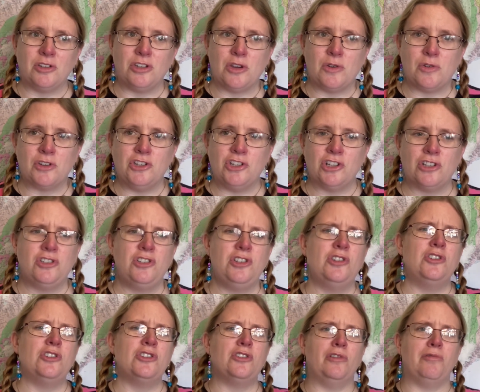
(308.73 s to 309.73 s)
You just
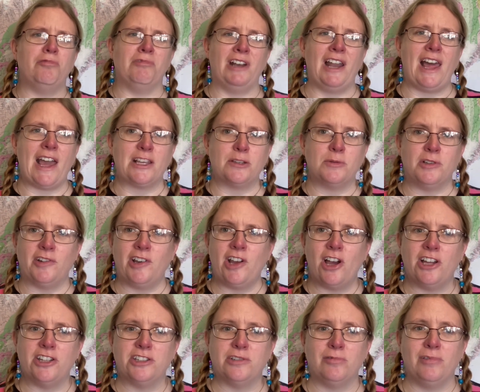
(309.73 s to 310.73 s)
sort of relax. It's very
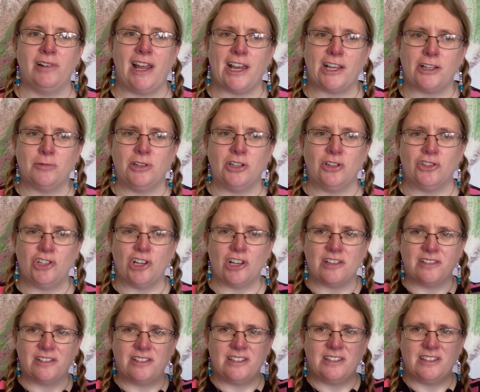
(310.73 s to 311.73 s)
hard to relax when you're
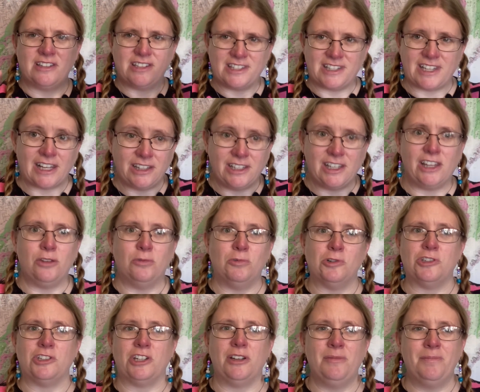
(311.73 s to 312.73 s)
just standing in the
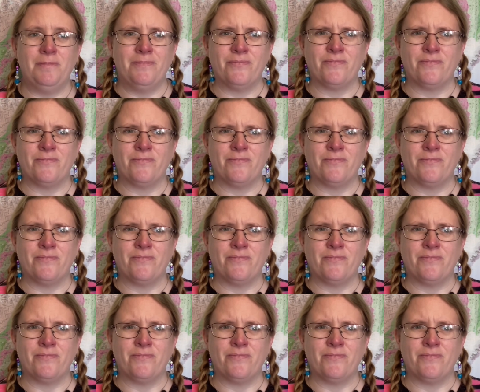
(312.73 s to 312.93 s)
water.